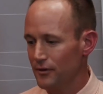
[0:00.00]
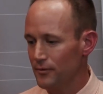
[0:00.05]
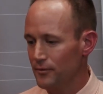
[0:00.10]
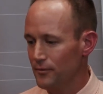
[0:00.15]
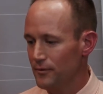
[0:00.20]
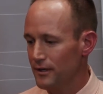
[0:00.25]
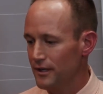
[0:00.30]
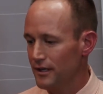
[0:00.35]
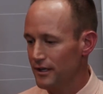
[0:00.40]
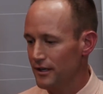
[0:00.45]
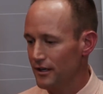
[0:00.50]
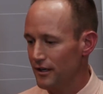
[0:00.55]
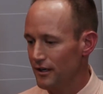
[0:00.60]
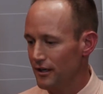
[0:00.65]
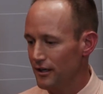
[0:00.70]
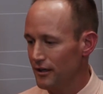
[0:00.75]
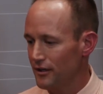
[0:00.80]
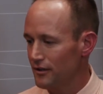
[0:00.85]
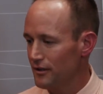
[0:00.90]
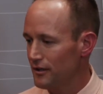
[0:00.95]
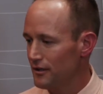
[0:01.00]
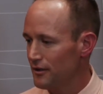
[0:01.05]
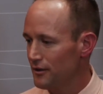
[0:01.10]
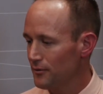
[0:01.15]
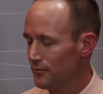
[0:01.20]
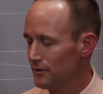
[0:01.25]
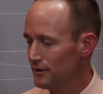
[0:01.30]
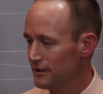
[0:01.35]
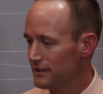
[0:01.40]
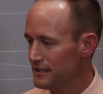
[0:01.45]
we are
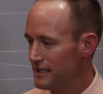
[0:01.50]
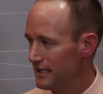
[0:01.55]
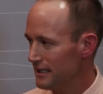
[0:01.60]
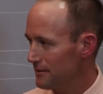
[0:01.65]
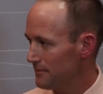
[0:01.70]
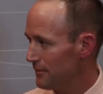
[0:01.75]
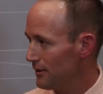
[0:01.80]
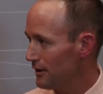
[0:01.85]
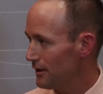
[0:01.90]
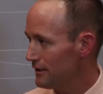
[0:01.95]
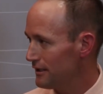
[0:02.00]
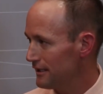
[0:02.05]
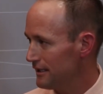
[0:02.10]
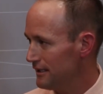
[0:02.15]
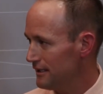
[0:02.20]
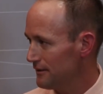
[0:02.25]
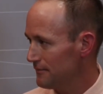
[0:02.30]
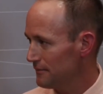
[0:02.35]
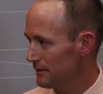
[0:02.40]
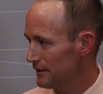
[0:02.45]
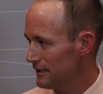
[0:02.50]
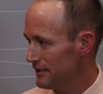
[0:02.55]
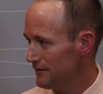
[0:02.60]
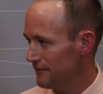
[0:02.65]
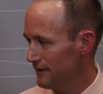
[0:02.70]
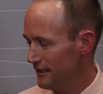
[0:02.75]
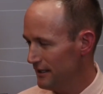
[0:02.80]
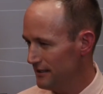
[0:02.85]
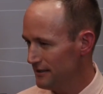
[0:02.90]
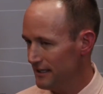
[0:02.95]
really taking part in and
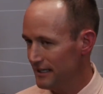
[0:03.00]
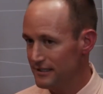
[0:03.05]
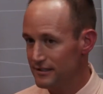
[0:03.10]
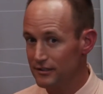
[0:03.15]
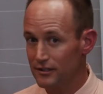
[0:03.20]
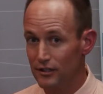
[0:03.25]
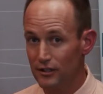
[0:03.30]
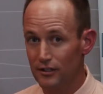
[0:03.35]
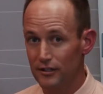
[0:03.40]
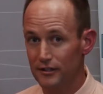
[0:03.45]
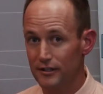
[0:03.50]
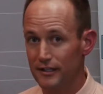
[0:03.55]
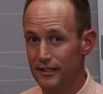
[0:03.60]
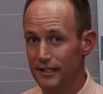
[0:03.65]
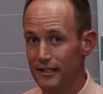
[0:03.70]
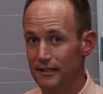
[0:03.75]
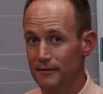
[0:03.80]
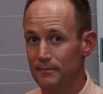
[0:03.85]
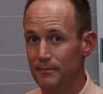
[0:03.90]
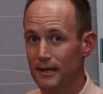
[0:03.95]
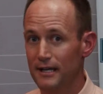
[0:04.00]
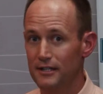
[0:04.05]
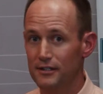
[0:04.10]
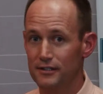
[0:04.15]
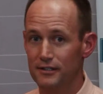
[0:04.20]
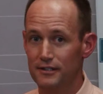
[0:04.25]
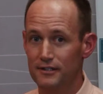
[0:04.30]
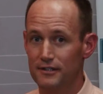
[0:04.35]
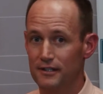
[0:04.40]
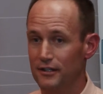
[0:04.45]
believe in, and that's called the
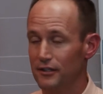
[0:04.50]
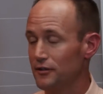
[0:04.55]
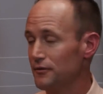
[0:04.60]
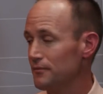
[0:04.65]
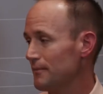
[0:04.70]
patient-centered